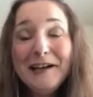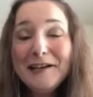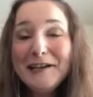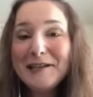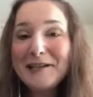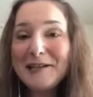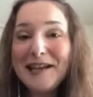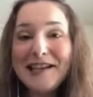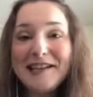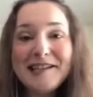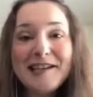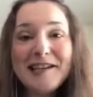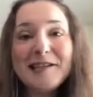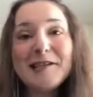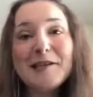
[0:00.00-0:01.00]
So that's
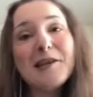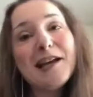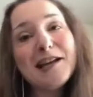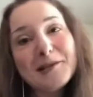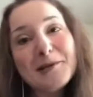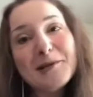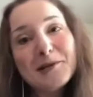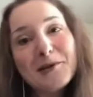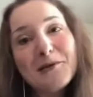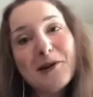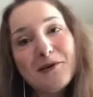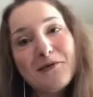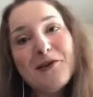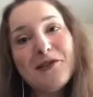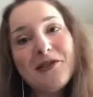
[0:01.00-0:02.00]
it. So that's also
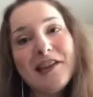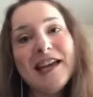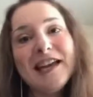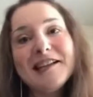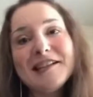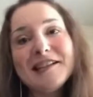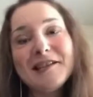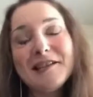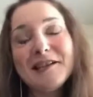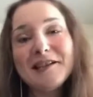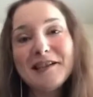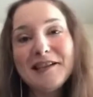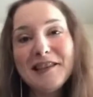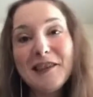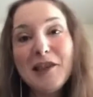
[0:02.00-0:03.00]
one of the things,
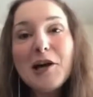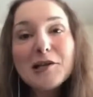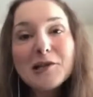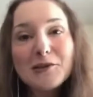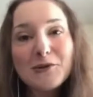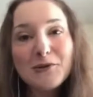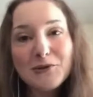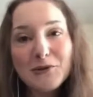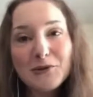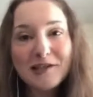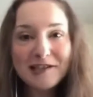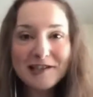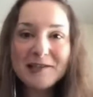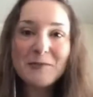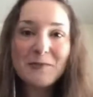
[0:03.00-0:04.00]
the not so usual
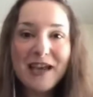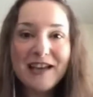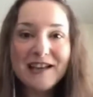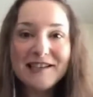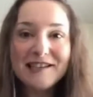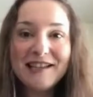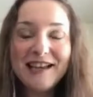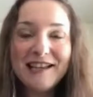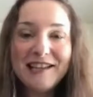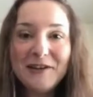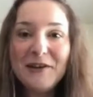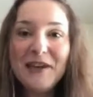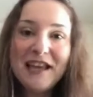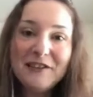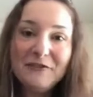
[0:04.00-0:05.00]
suspects that
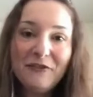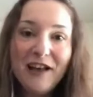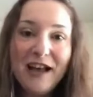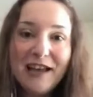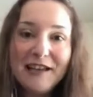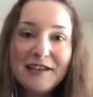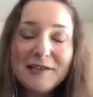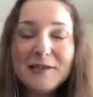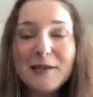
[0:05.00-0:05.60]
you can find.